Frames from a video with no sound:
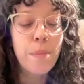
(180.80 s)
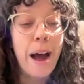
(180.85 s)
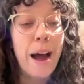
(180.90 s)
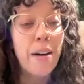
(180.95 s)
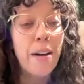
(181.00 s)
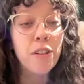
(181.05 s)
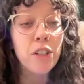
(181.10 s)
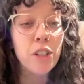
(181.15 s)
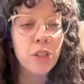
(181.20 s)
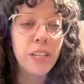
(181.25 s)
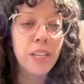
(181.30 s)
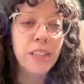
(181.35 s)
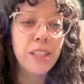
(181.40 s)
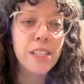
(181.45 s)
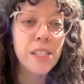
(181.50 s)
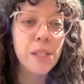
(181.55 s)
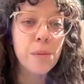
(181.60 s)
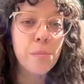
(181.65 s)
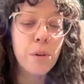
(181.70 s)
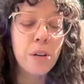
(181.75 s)
boundary,
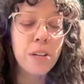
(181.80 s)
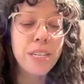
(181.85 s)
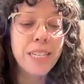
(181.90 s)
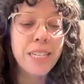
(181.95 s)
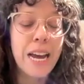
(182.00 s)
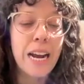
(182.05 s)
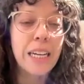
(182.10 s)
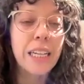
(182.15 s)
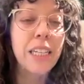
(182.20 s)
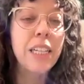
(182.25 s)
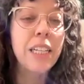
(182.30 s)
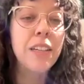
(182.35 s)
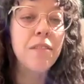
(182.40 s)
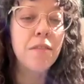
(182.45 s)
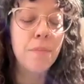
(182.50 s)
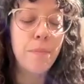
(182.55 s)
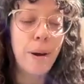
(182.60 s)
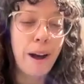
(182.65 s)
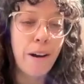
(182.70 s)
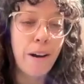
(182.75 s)
this
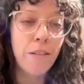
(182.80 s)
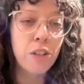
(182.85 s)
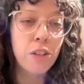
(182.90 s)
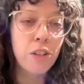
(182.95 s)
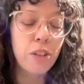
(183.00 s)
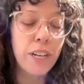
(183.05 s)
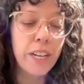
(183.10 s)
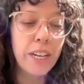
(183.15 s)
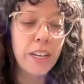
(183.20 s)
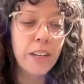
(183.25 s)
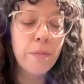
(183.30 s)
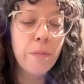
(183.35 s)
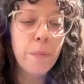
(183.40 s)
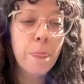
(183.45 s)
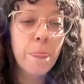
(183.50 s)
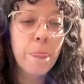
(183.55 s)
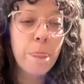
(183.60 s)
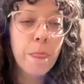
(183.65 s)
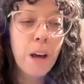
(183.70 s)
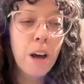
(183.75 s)
protective boundary
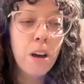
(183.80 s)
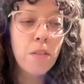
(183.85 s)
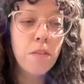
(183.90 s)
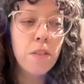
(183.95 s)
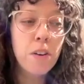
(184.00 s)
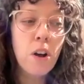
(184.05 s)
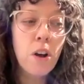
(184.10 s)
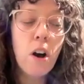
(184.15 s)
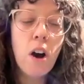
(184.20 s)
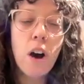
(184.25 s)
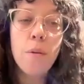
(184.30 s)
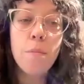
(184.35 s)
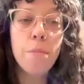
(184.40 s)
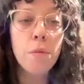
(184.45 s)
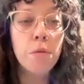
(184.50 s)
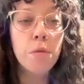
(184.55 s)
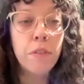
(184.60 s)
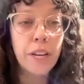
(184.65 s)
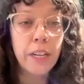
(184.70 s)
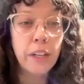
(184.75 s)
of not
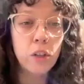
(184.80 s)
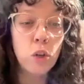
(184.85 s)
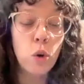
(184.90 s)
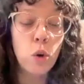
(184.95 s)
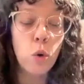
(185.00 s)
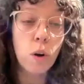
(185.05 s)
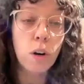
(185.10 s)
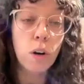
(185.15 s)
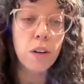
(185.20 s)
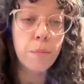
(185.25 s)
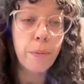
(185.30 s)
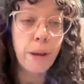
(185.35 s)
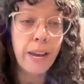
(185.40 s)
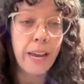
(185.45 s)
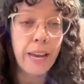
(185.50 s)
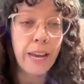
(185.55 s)
moving toward